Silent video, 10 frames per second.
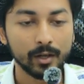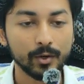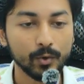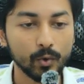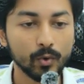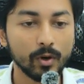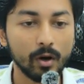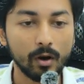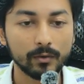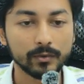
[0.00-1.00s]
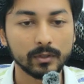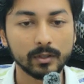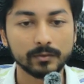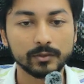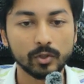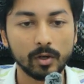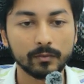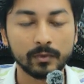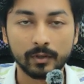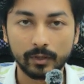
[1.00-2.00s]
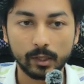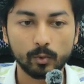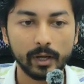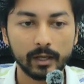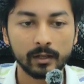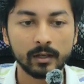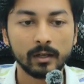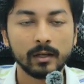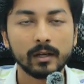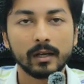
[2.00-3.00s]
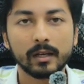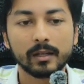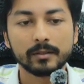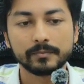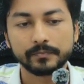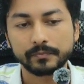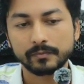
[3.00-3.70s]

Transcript: no offer of job required, and